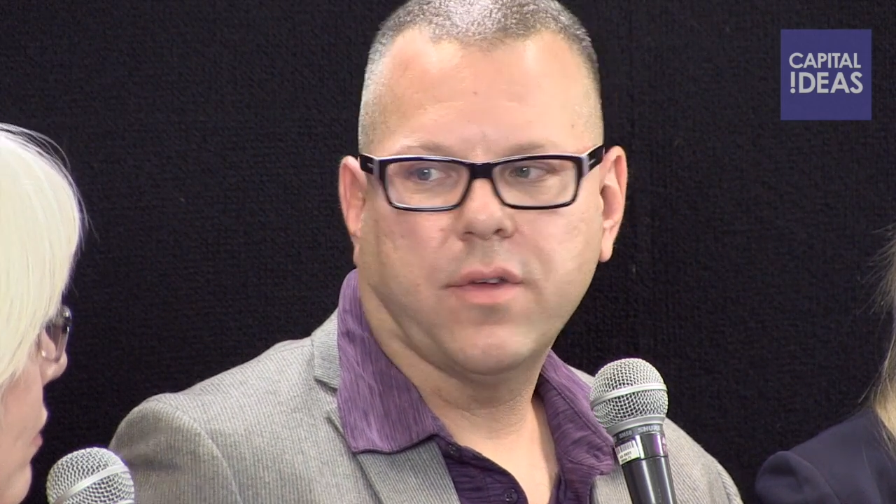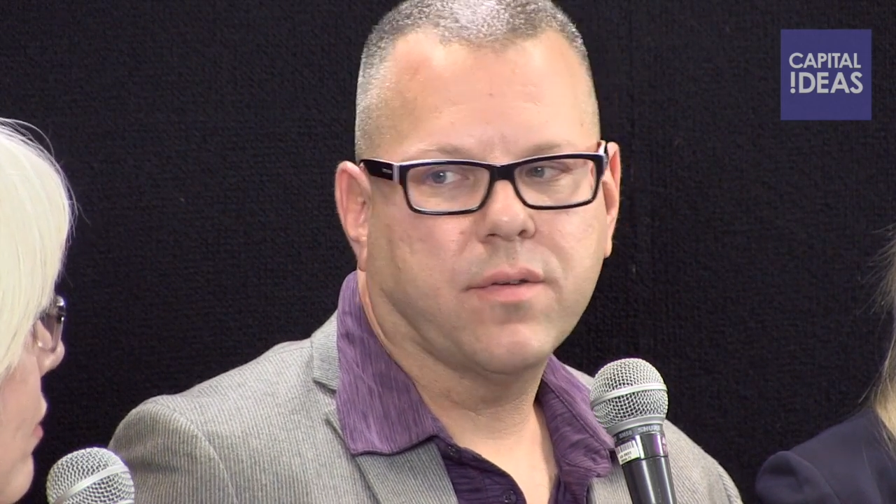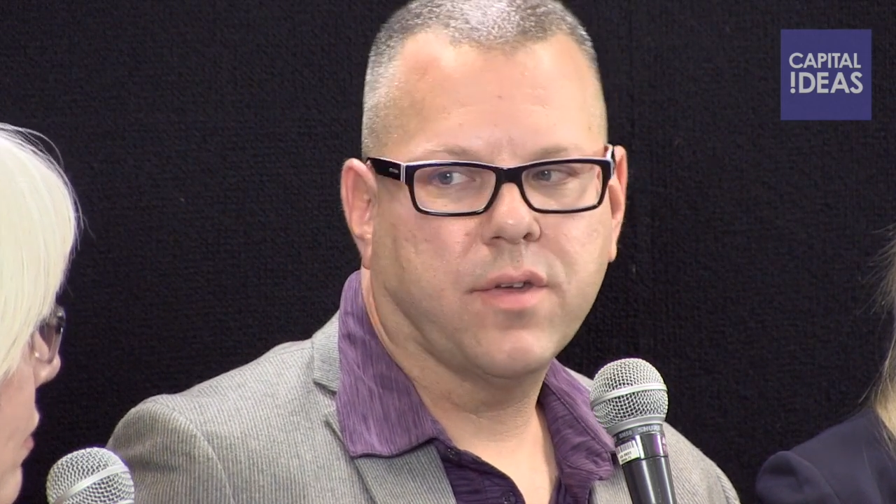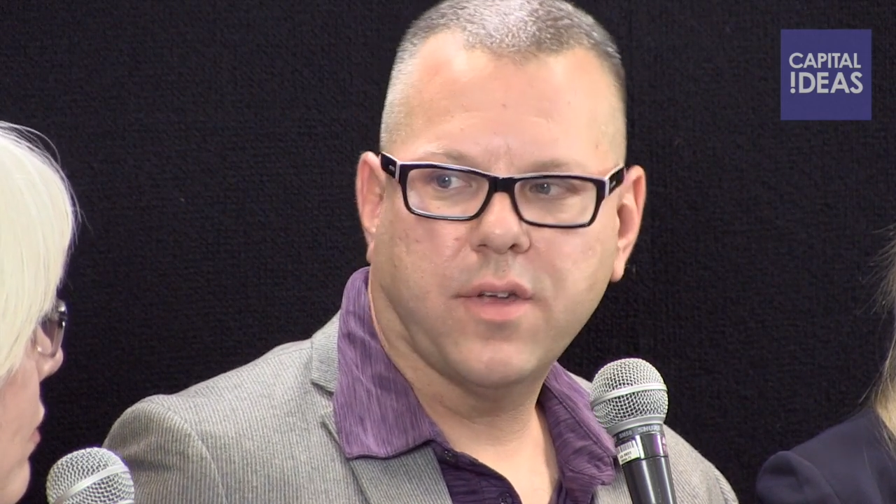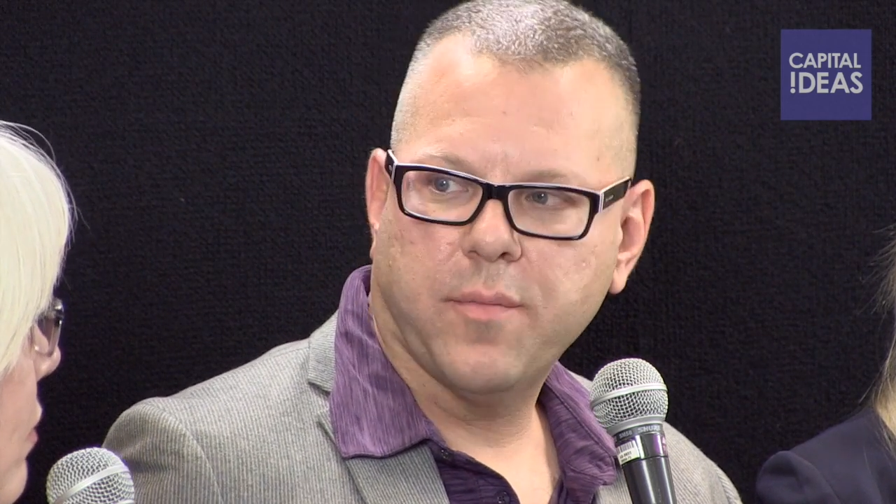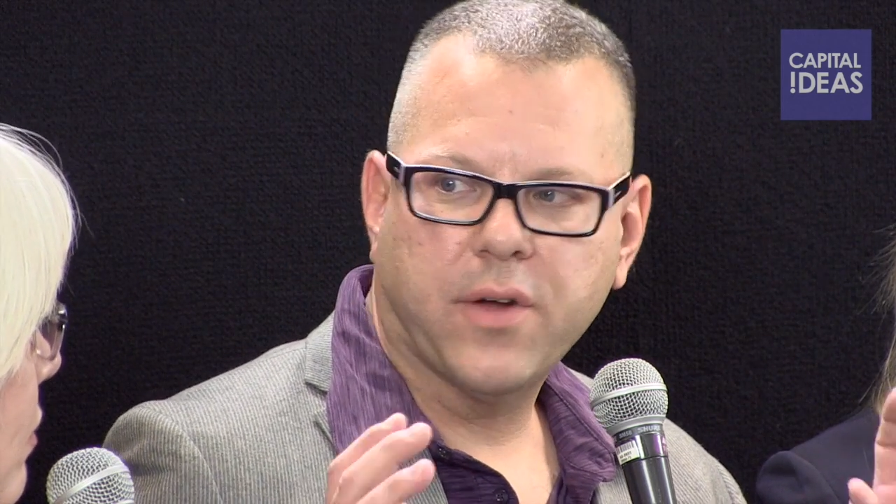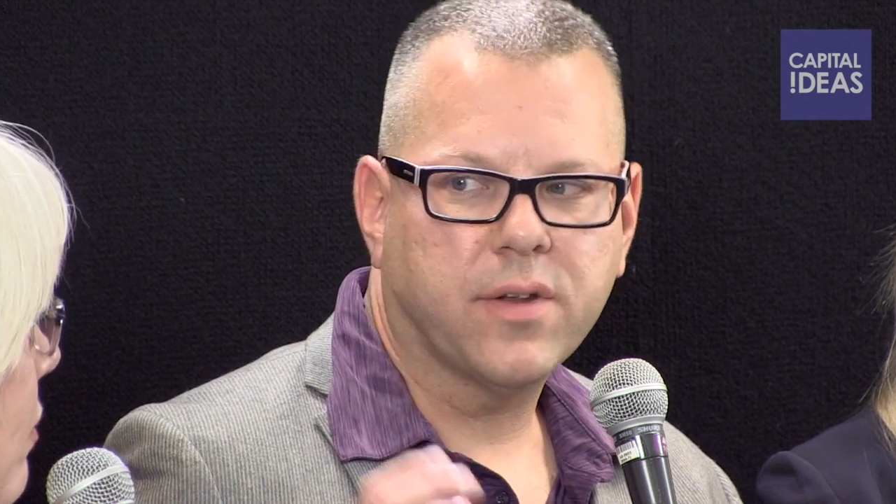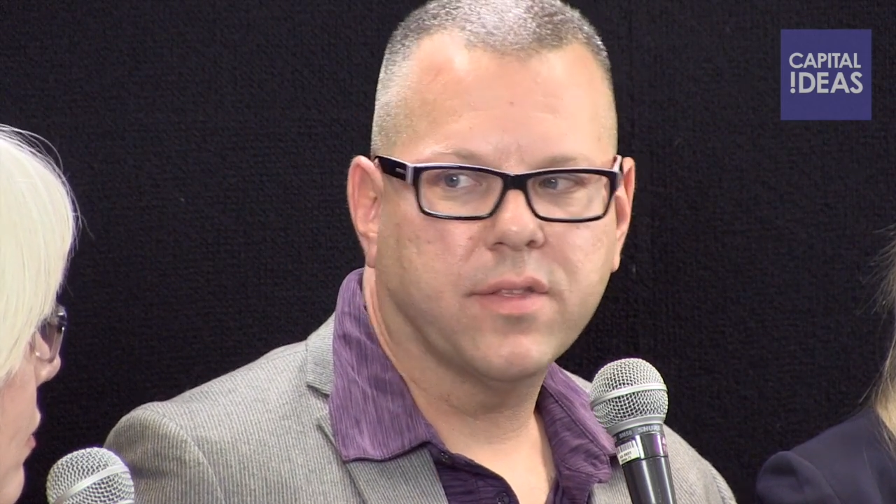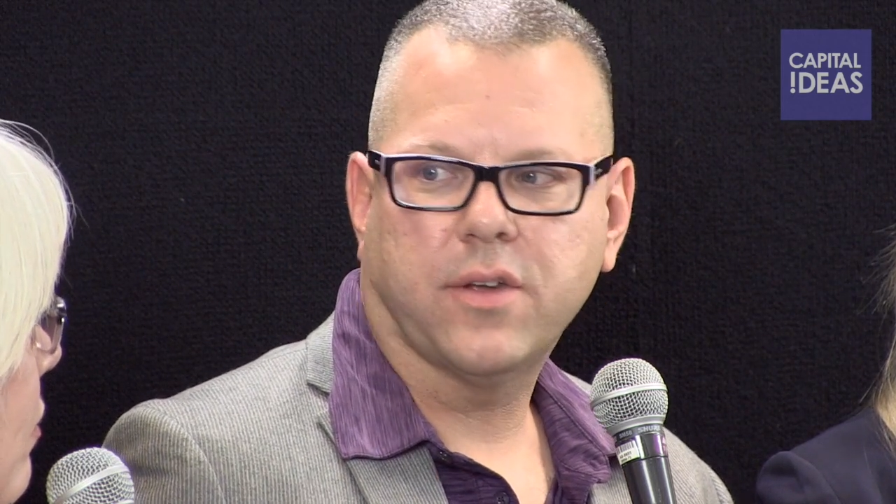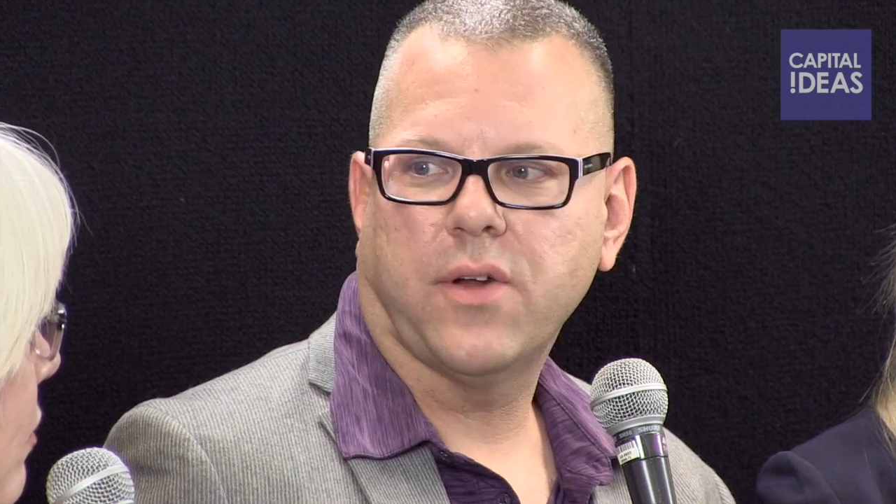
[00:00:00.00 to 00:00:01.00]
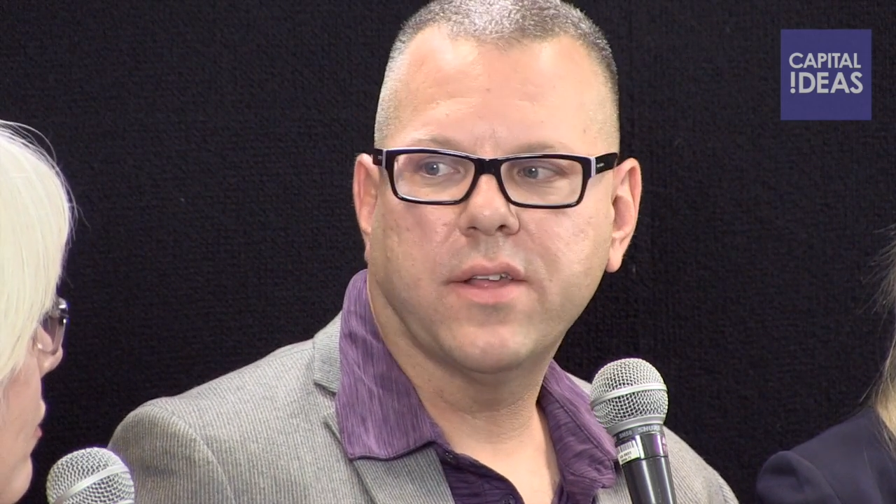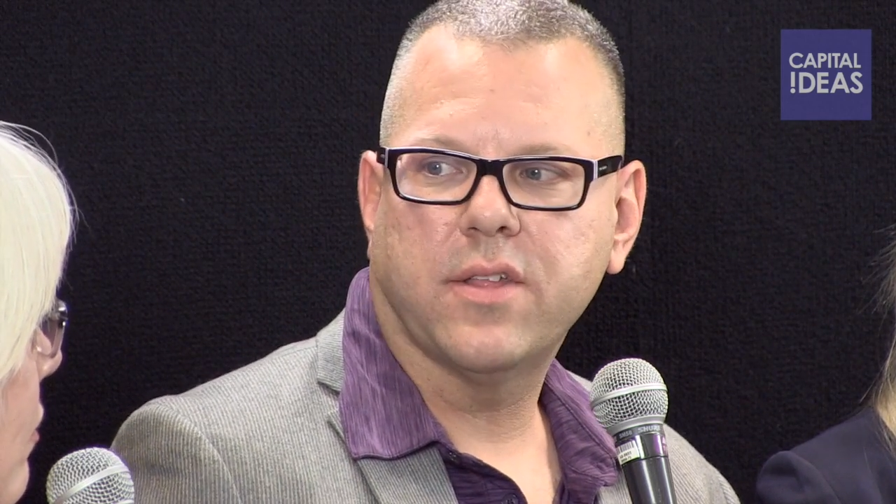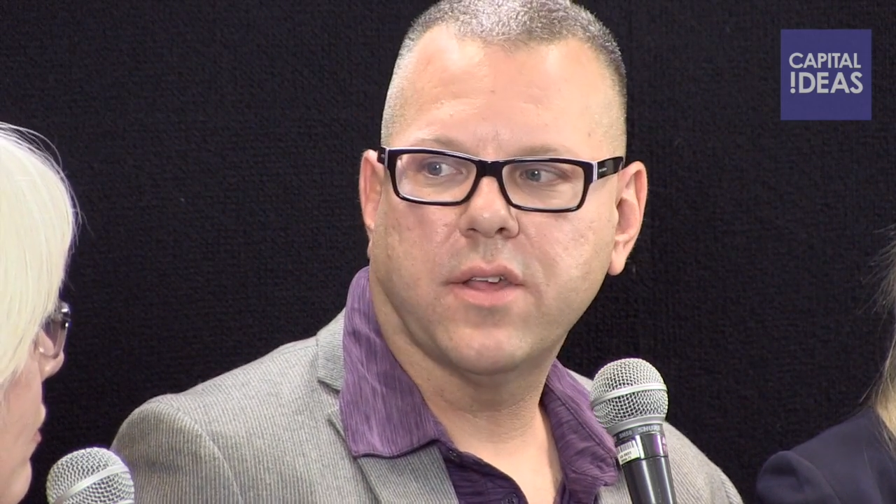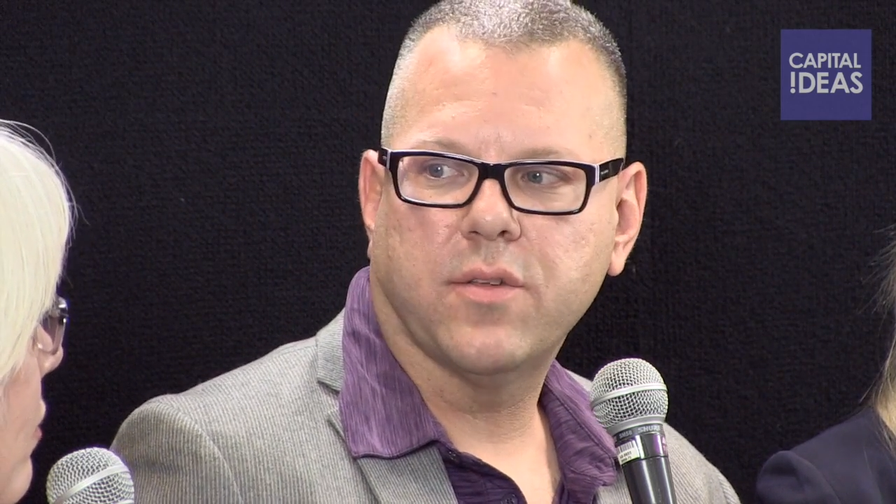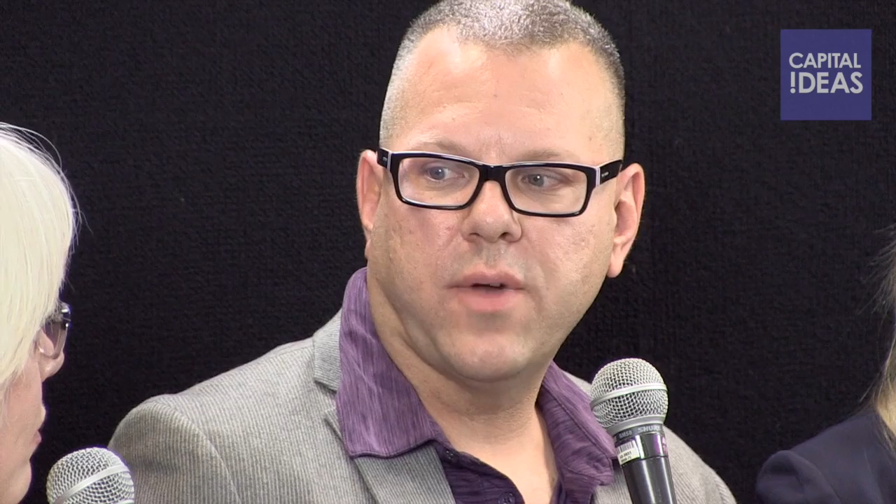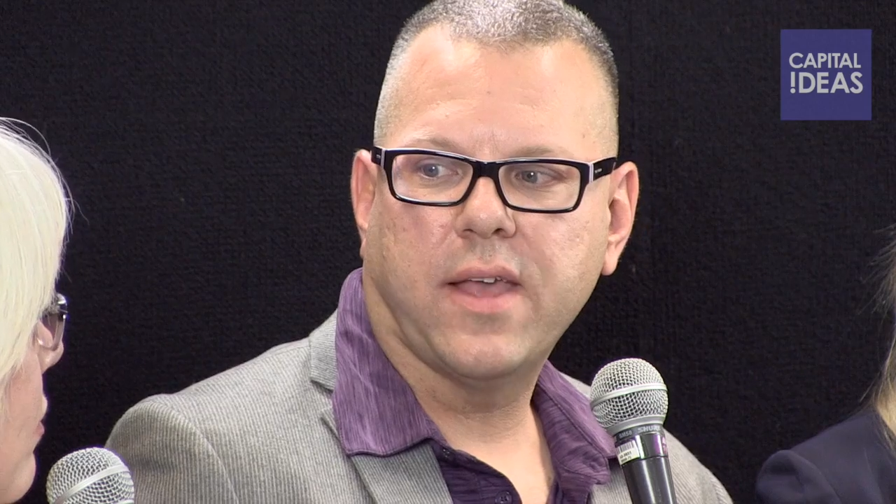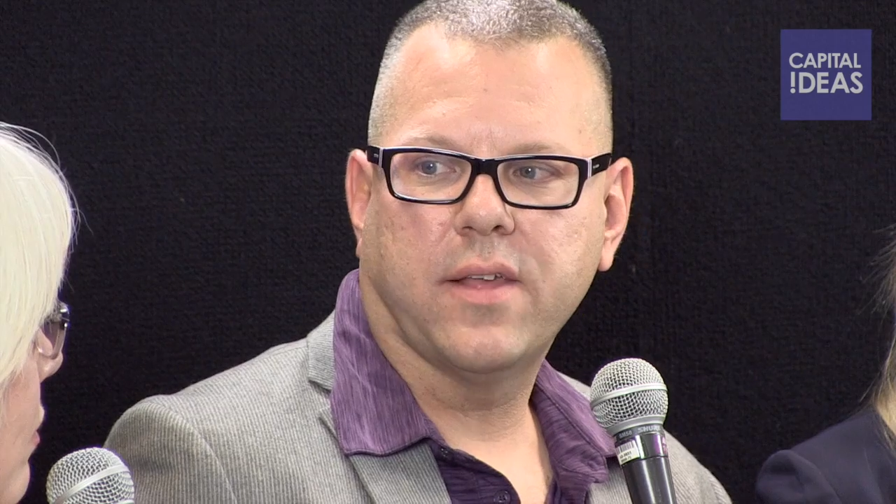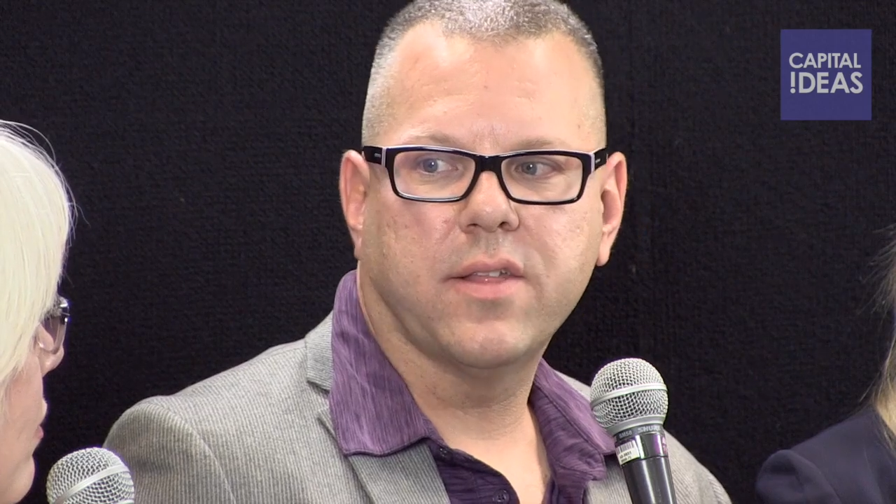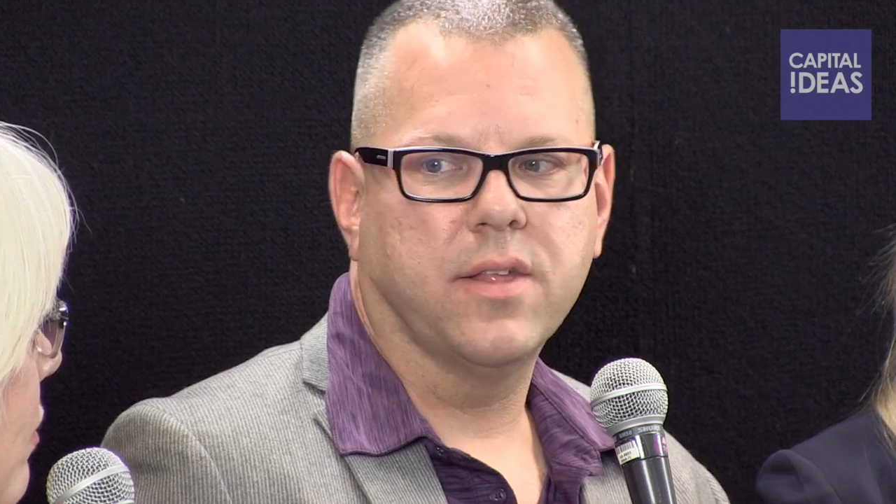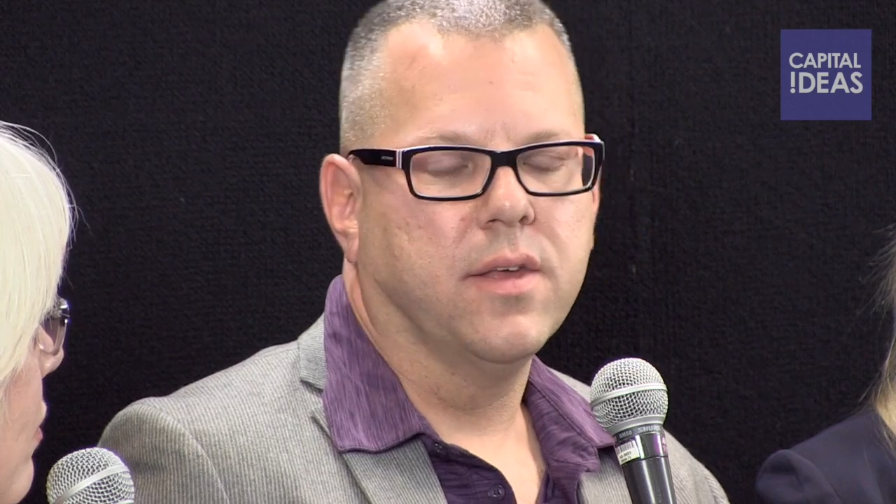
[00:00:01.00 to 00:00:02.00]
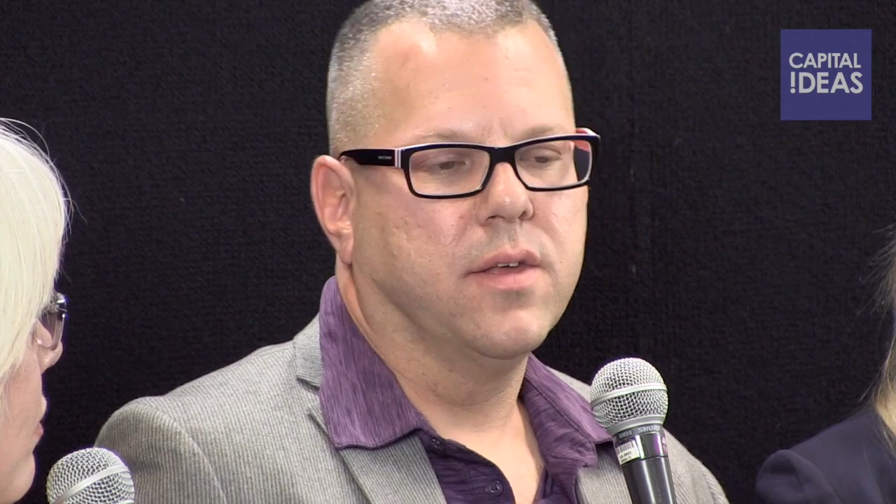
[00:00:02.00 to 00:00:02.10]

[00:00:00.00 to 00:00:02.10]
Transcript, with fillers: It could come out in the craziest ways.